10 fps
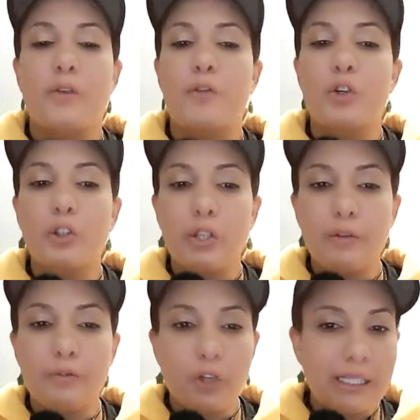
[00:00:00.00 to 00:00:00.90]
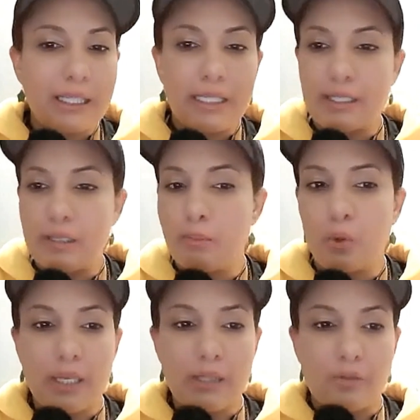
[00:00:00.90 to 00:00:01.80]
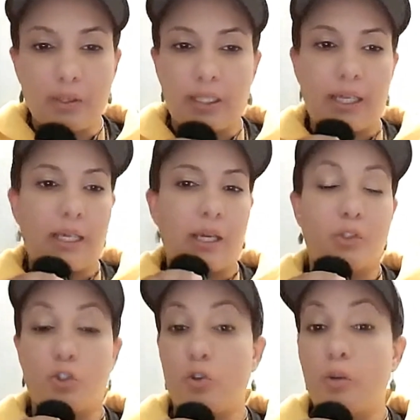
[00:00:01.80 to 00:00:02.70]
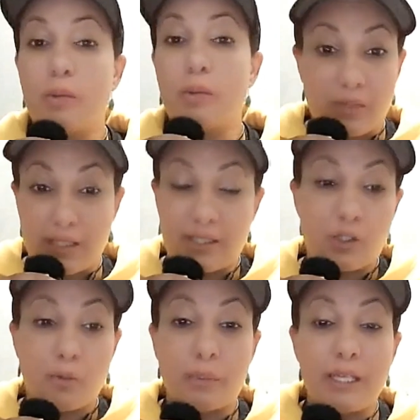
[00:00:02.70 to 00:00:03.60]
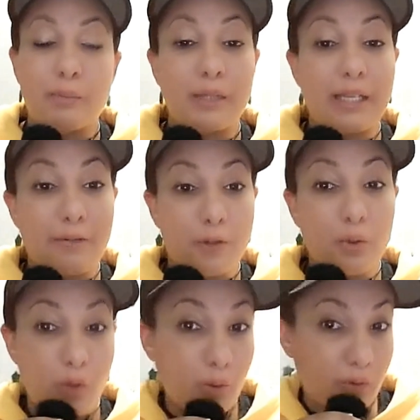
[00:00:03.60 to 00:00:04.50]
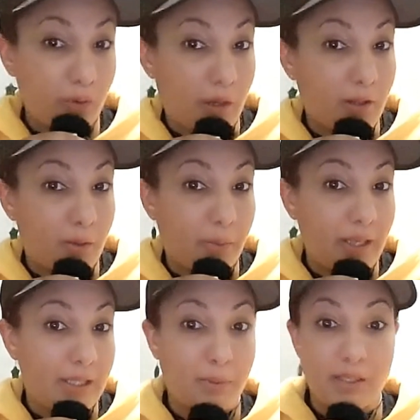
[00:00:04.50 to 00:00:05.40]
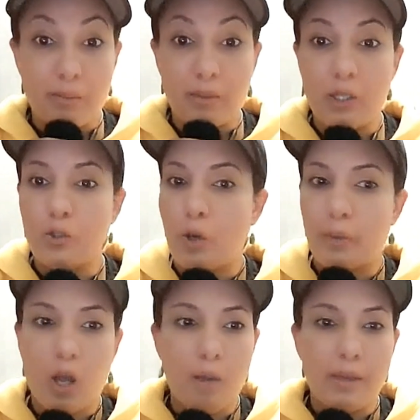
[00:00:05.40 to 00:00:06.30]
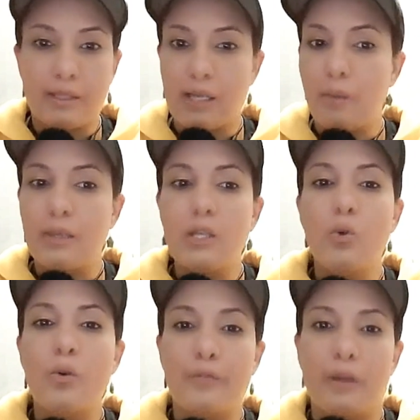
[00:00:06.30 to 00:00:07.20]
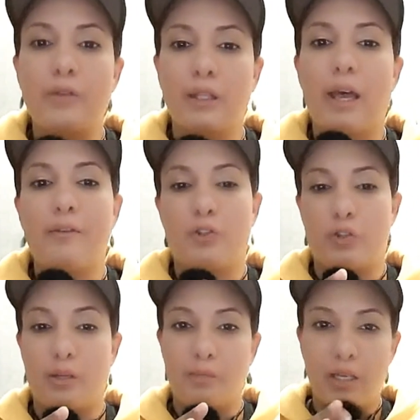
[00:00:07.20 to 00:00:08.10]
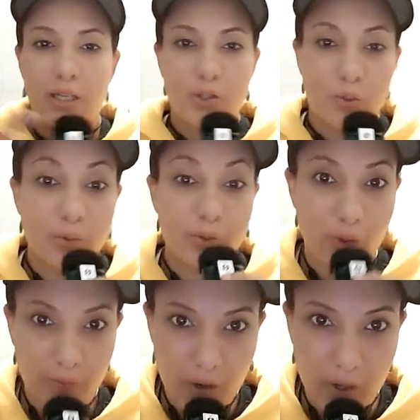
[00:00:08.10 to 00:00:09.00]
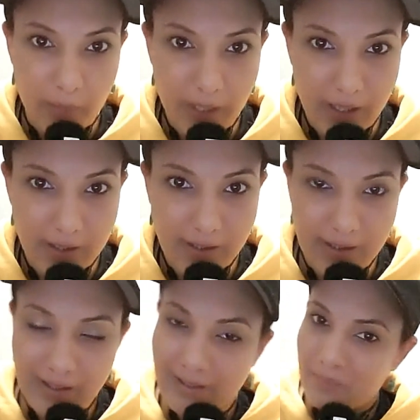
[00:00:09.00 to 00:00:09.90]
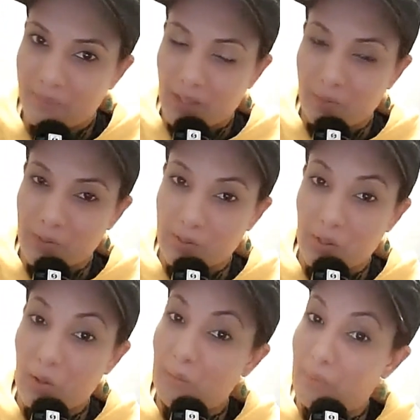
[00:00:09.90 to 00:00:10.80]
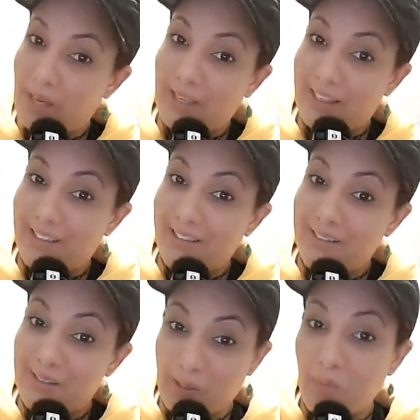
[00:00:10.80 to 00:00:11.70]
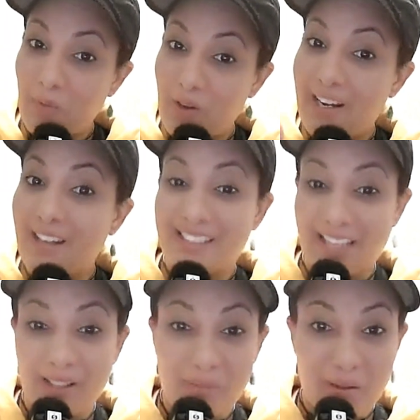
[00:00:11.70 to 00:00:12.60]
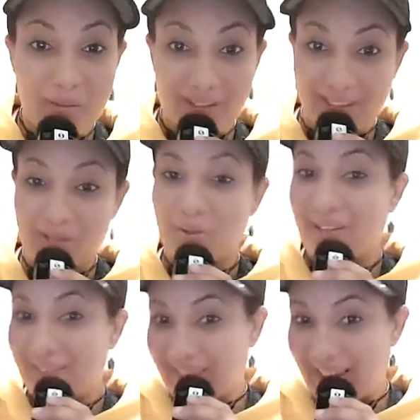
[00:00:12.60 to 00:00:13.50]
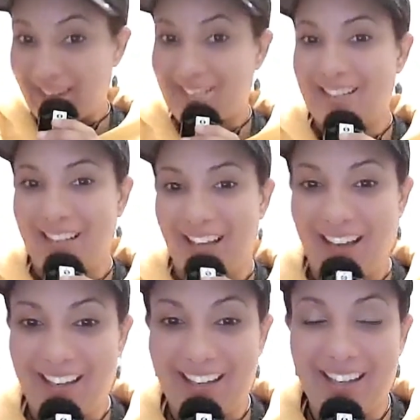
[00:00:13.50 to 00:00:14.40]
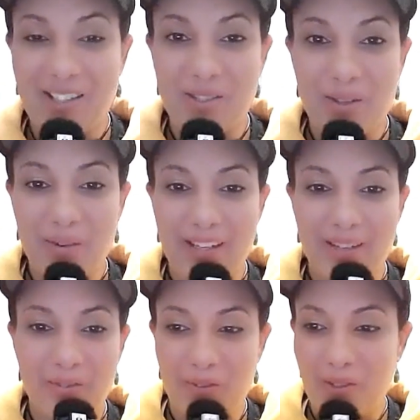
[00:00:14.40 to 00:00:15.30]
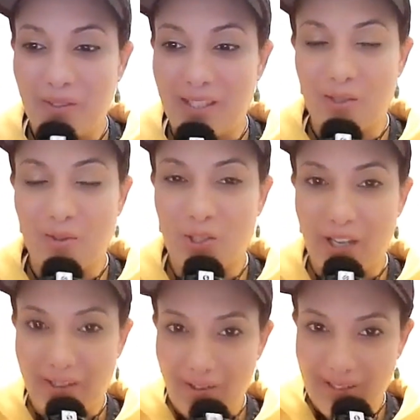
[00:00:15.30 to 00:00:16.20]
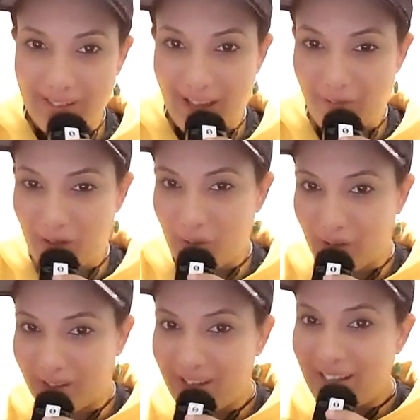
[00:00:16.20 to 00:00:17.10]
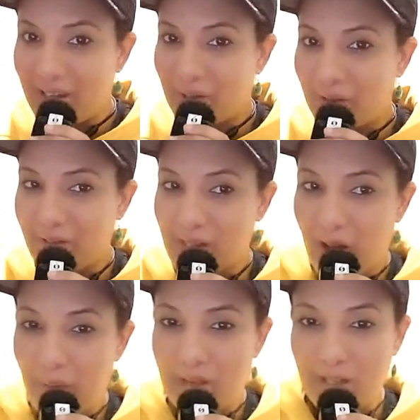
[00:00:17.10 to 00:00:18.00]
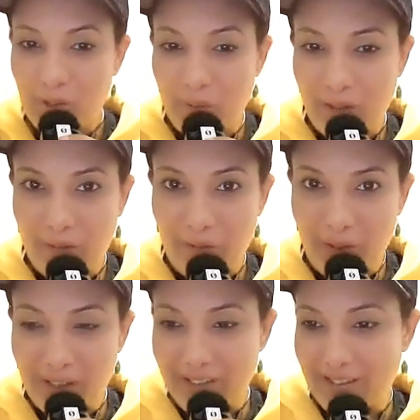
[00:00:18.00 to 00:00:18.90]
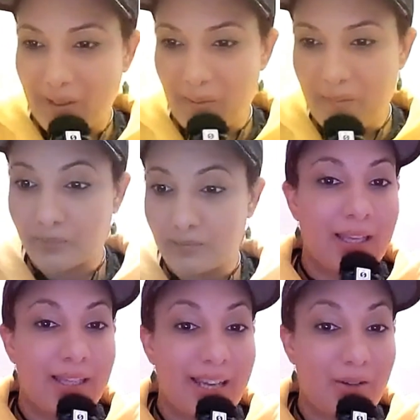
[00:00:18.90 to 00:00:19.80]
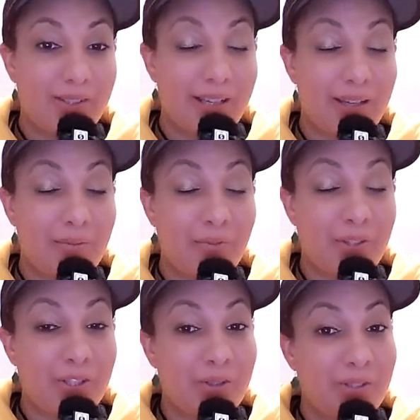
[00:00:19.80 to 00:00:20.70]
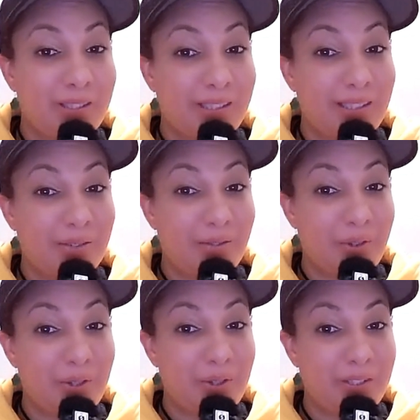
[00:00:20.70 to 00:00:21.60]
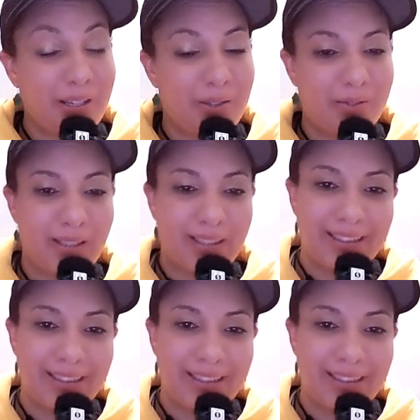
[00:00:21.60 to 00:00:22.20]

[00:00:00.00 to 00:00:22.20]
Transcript: If you're looking for clean, simple, guest-friendly streaming, this is your place. But if you know another place, please let me know. Drop a comment. Tell me your favorite live stream tool so far, because it was by someone else telling me about this one that I actually went and reviewed this. So shout out to that viewer who left a comment and told me to review this. Now it's time for you to see it for yourself.